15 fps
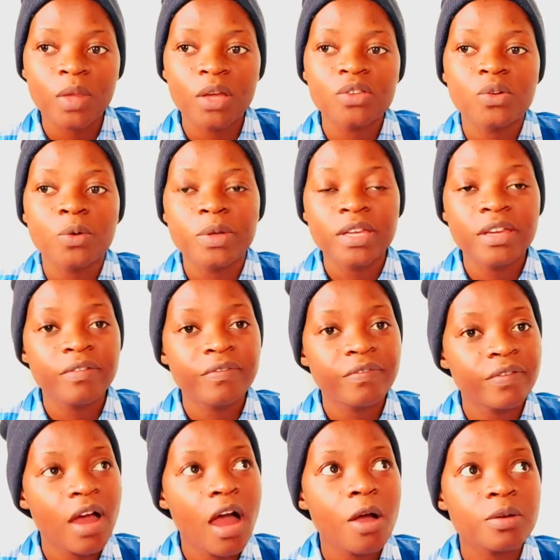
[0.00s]
So we gave
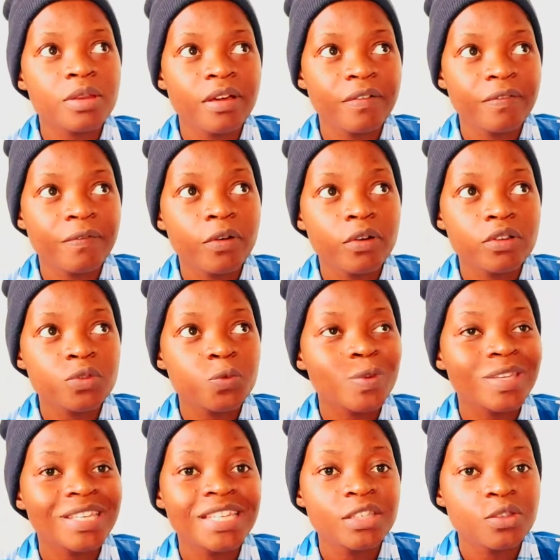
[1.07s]
out the phones. We
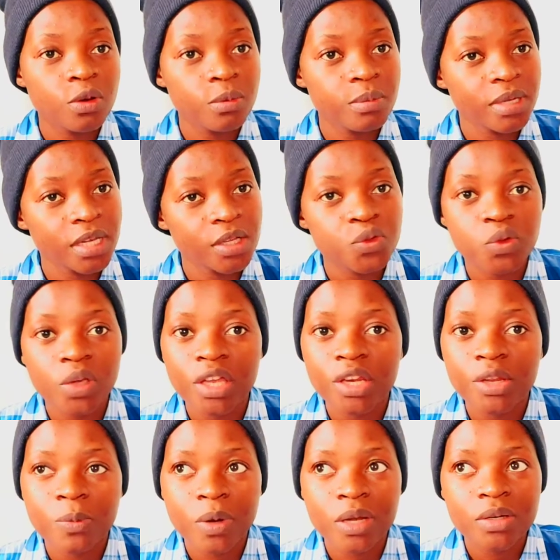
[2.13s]
didn't communicate to
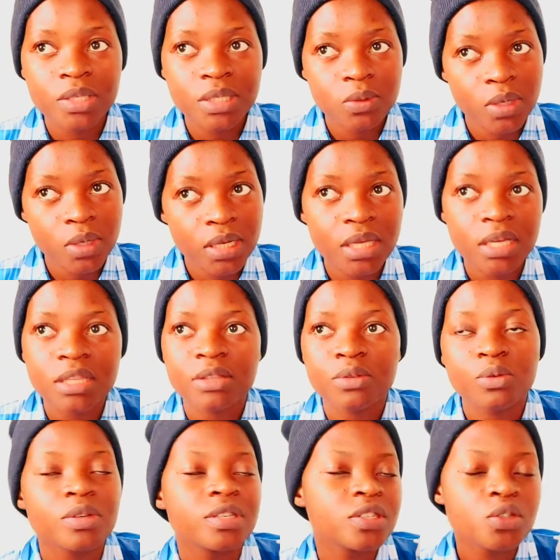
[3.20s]
anyone
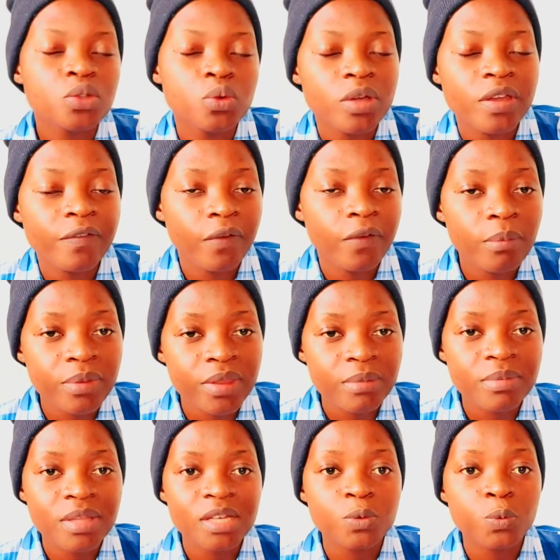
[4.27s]
to, to inform them
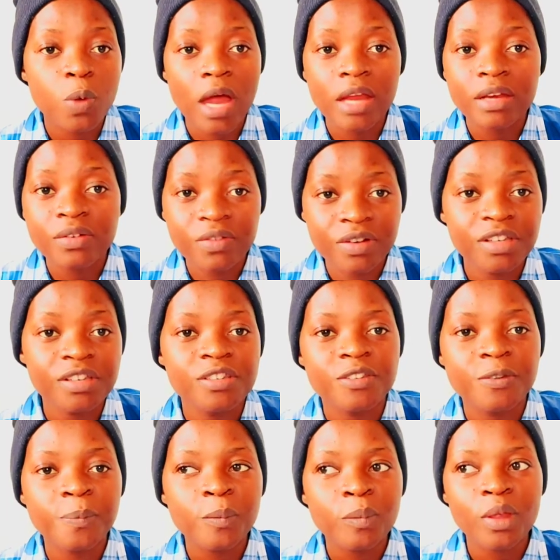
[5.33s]
that we had reached.
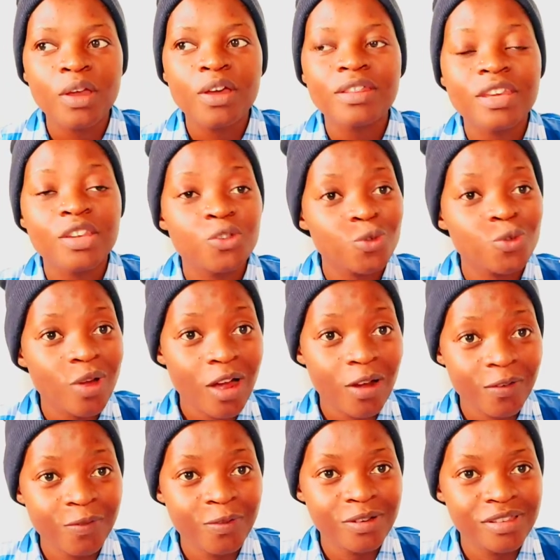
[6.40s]
They took our
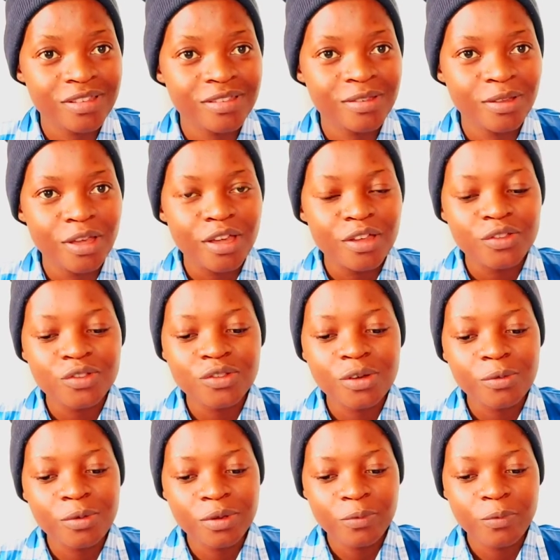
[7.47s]
phones. So
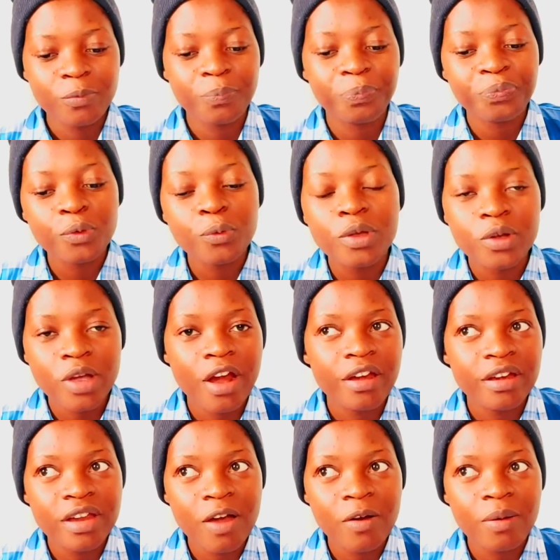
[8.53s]
we we
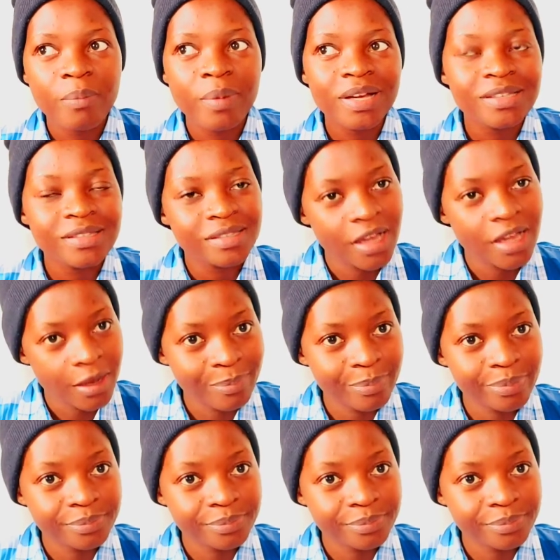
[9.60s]
carried our bags up.